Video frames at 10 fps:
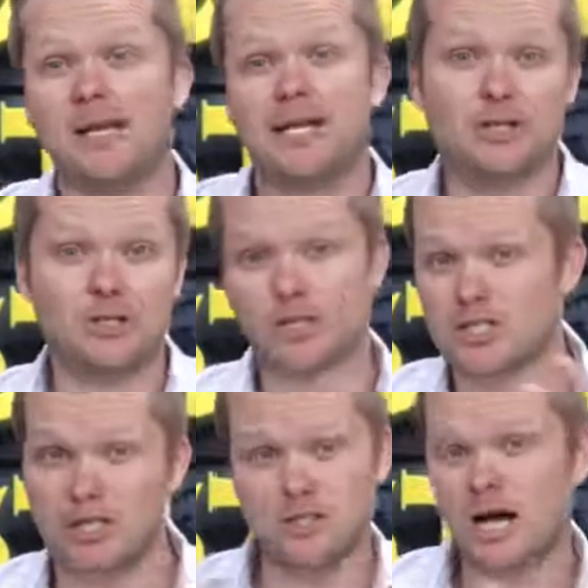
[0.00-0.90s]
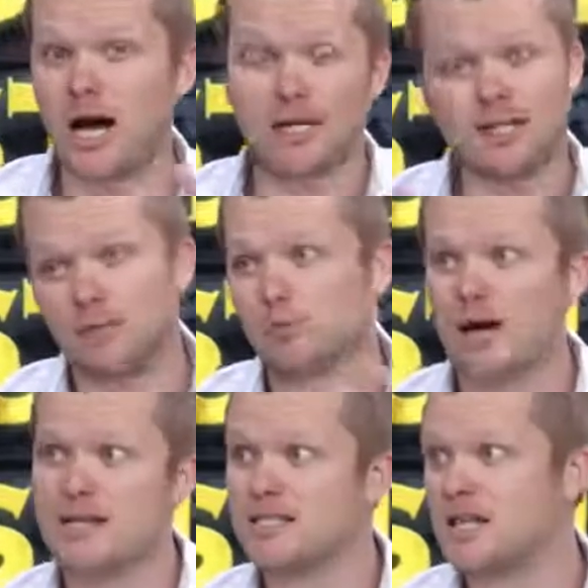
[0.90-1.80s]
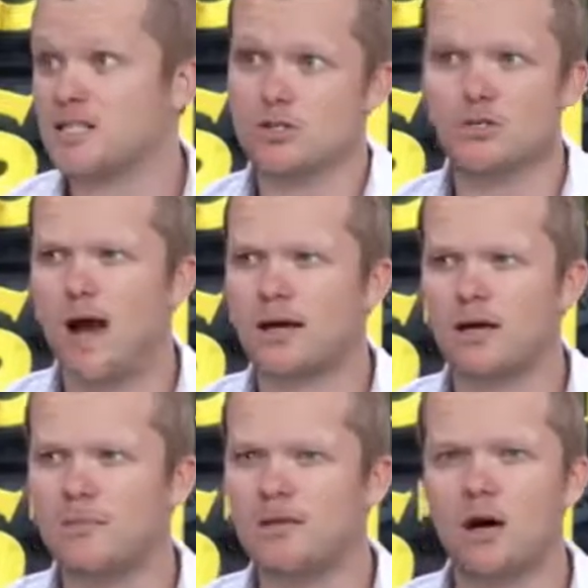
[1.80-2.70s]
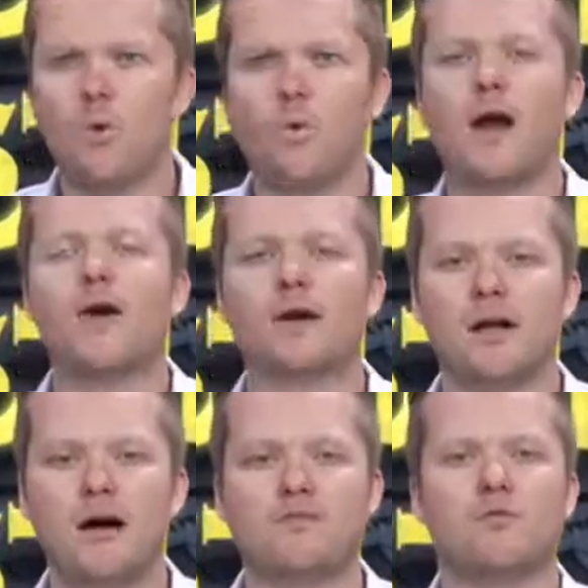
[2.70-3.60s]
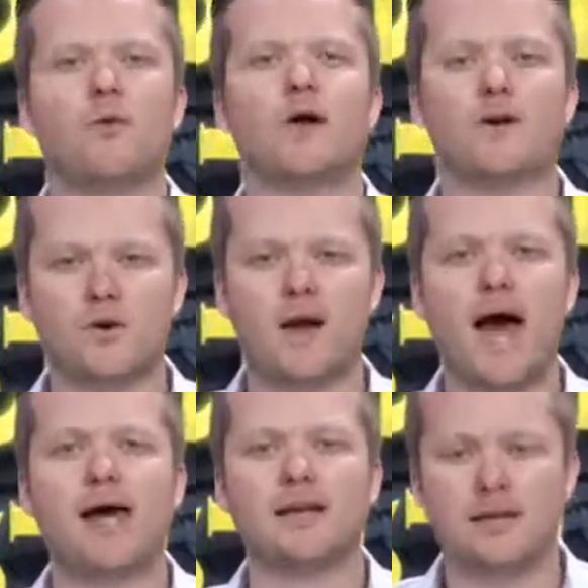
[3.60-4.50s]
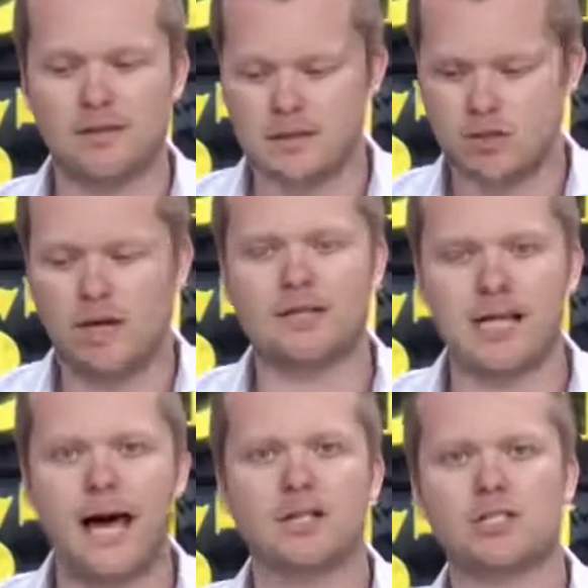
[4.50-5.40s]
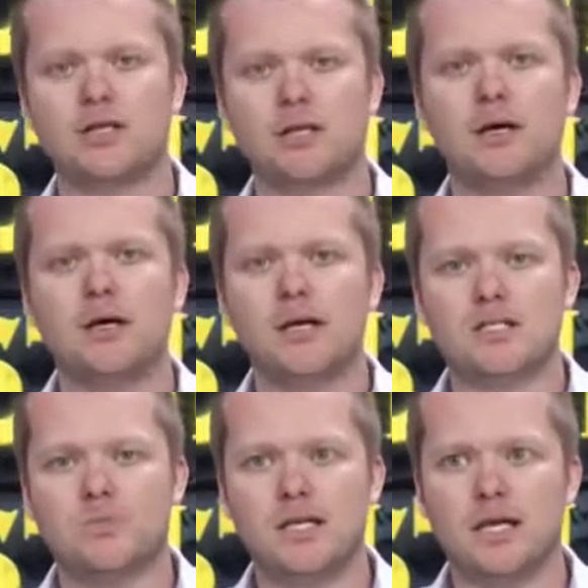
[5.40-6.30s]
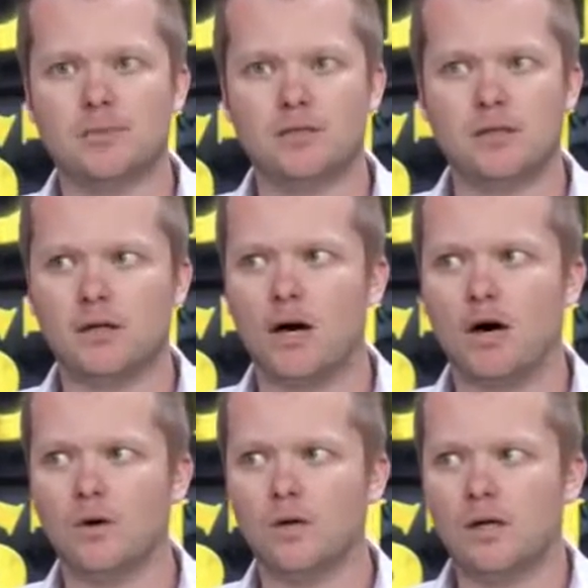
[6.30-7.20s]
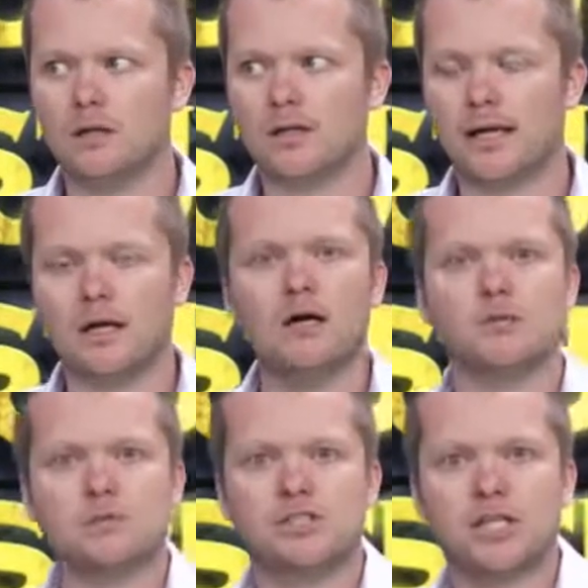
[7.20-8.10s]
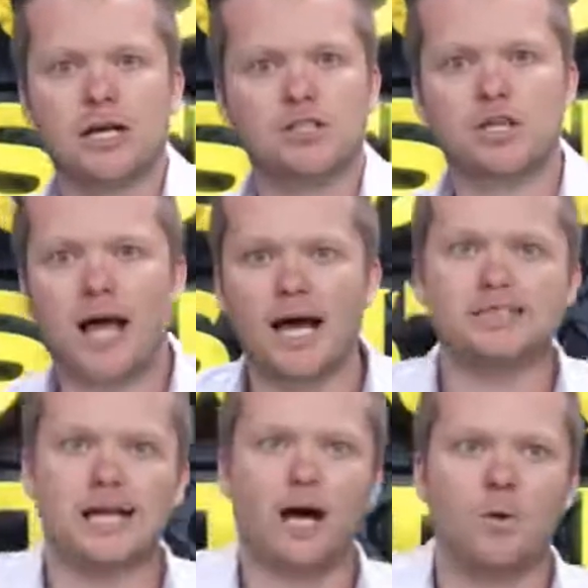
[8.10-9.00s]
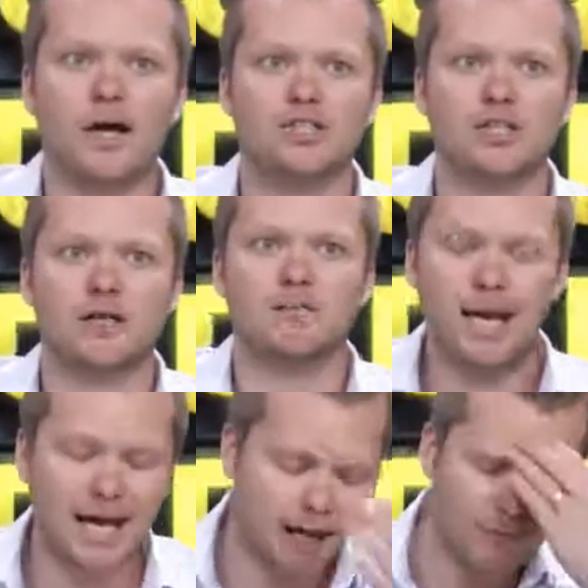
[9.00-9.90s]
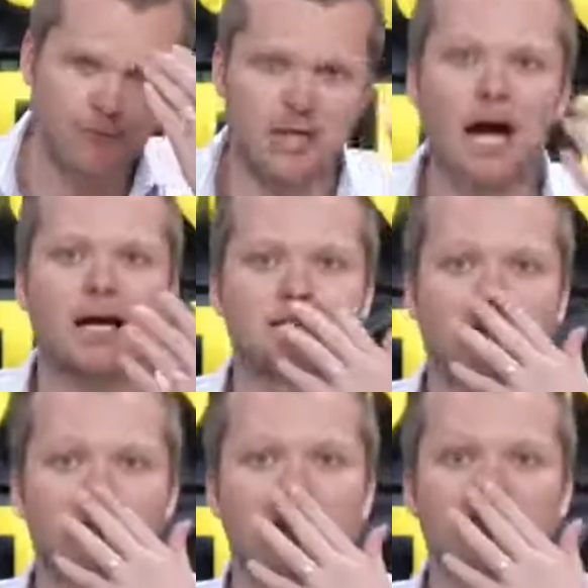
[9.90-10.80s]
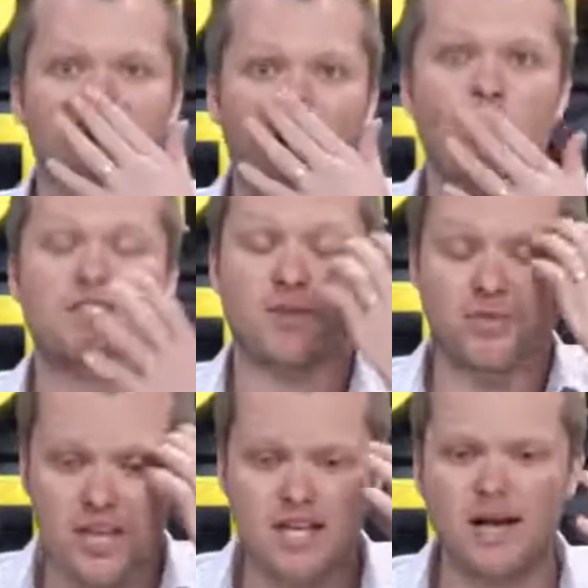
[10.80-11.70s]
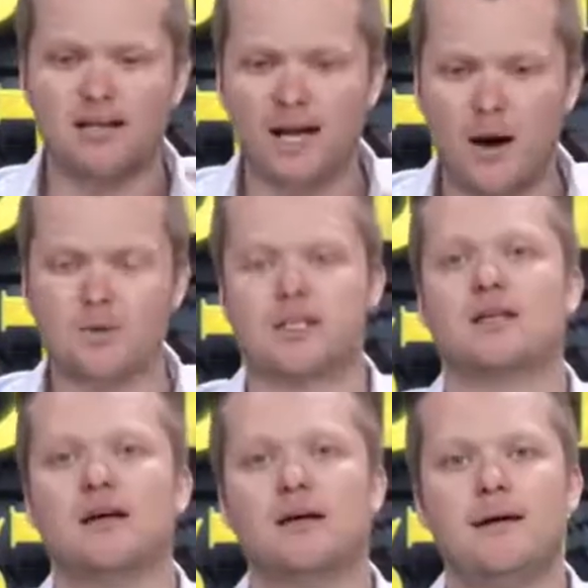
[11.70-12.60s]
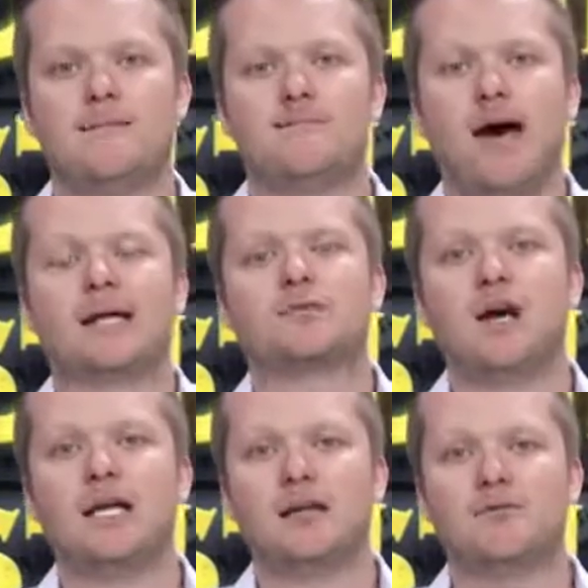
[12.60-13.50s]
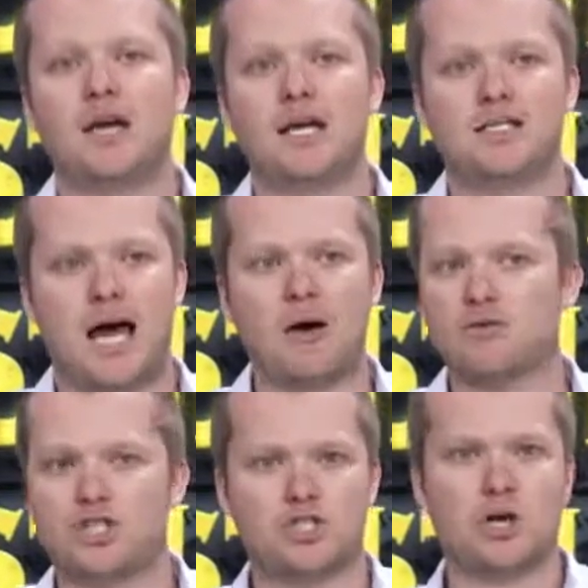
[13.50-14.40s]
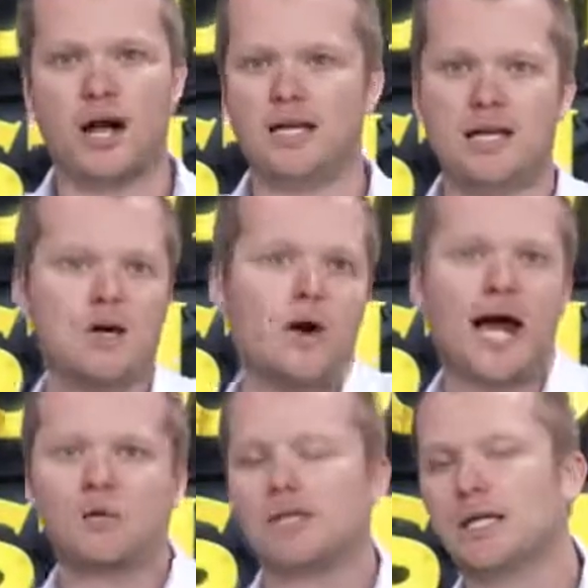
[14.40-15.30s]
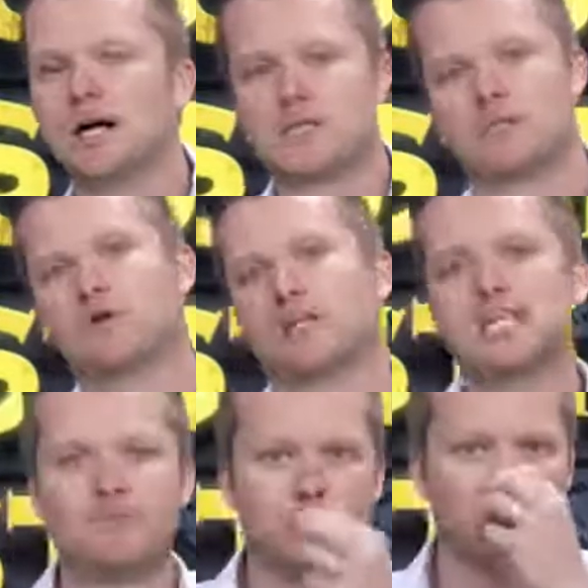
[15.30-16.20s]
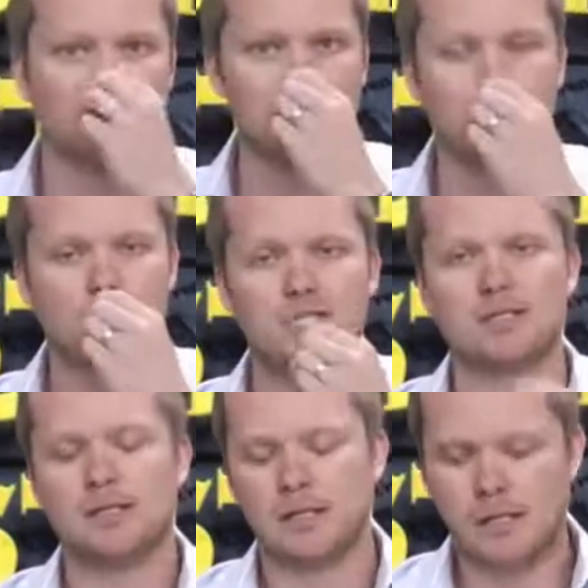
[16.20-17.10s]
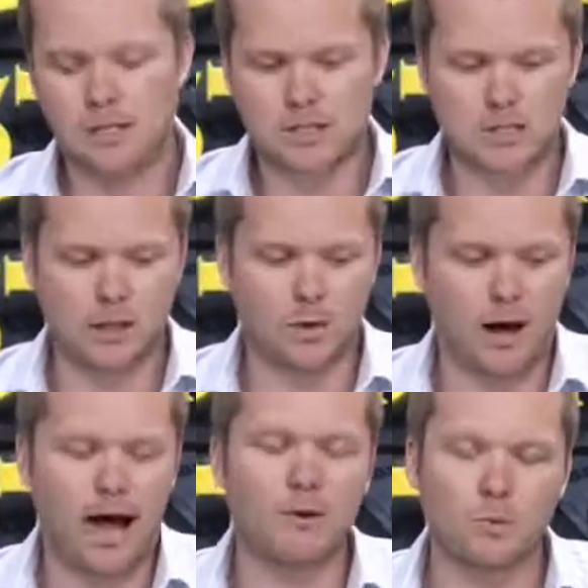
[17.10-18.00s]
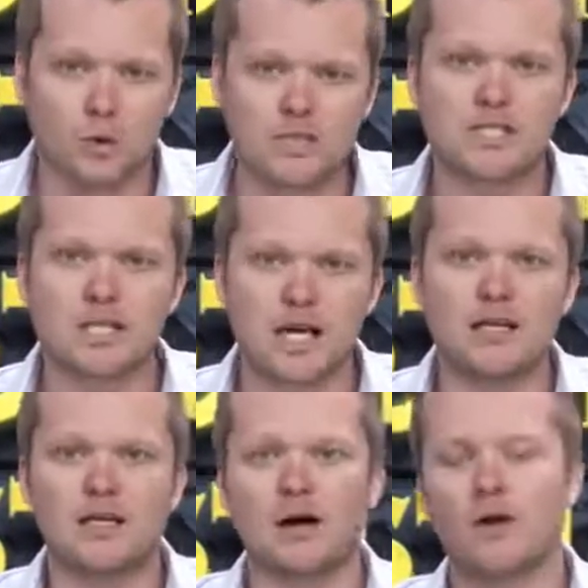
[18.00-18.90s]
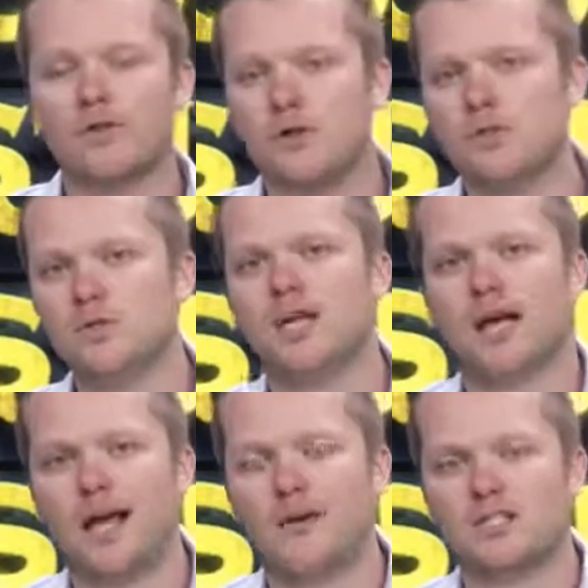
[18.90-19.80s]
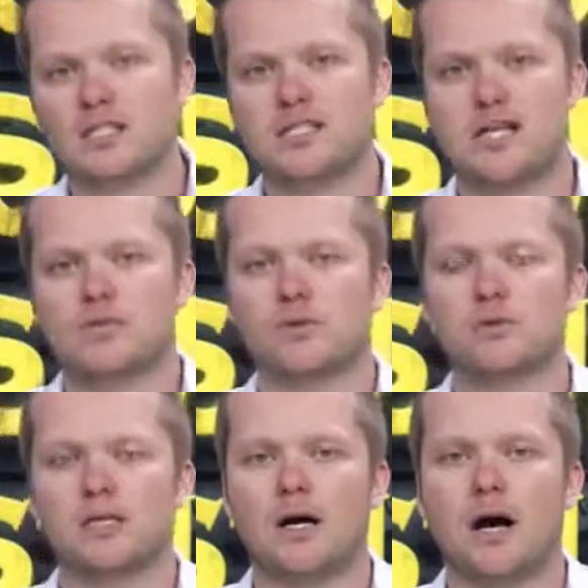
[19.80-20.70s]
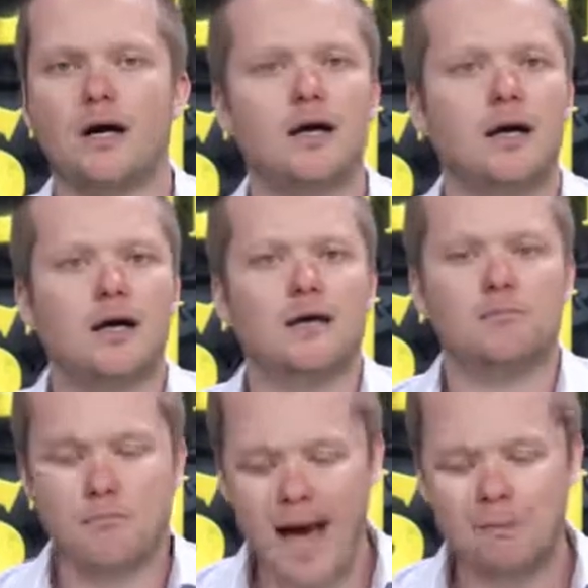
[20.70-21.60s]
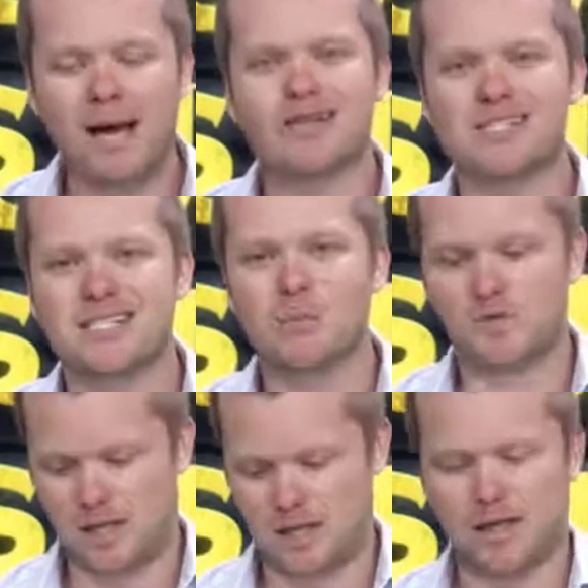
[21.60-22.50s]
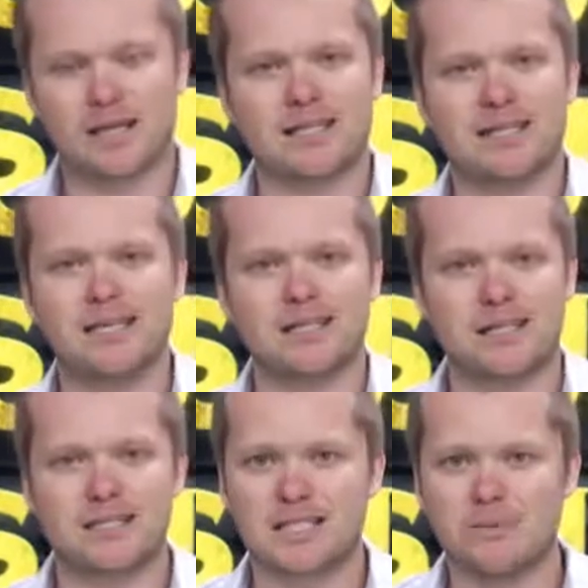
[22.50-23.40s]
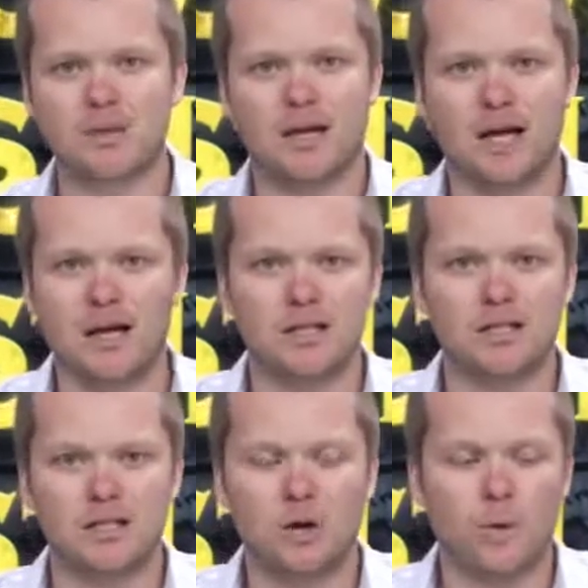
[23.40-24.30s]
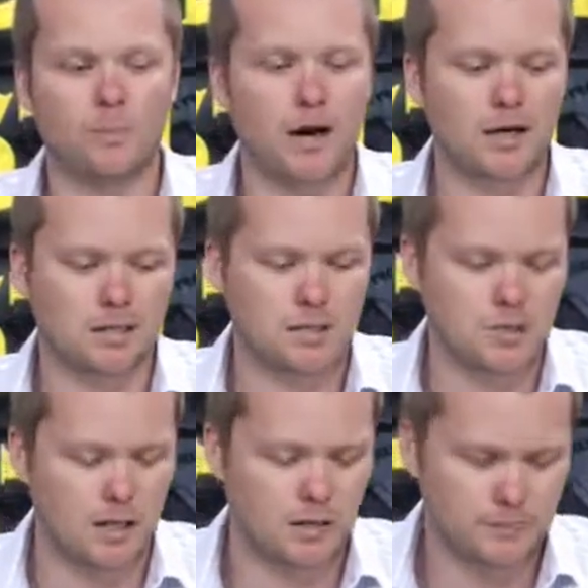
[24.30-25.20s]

is you're going to start talking in the process and you're not going to be aware enough of where you're at in the transaction to be able to know, like, oh shit, I should have asked that question. Man, I forgot because I didn't, I wasn't thinking that I was in the, fact finding phase. I was just trying to interact with the customer and keep it real loose. So I would say that although you can have success early on, map out something. Like get get something. You, you know, what product do you sell?